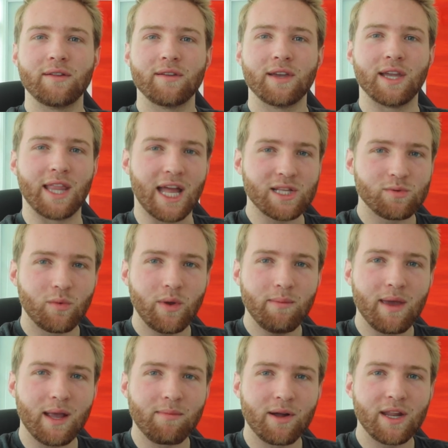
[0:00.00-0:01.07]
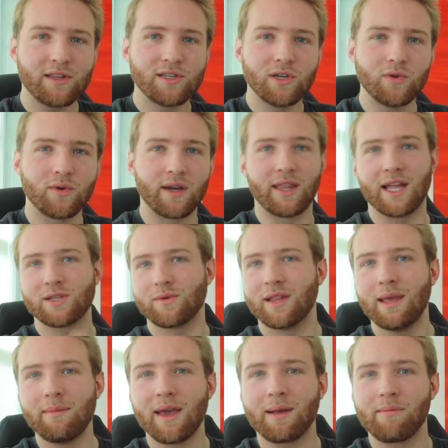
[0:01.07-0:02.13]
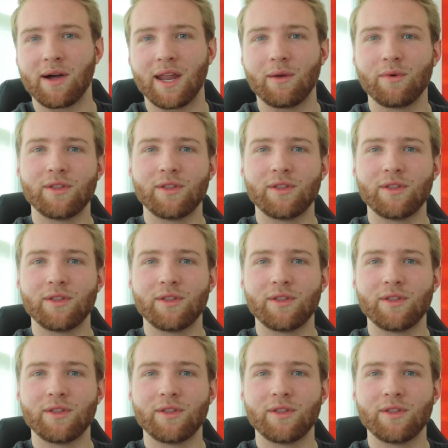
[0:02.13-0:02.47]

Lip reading: And that's when we make money too, and that's when they make money.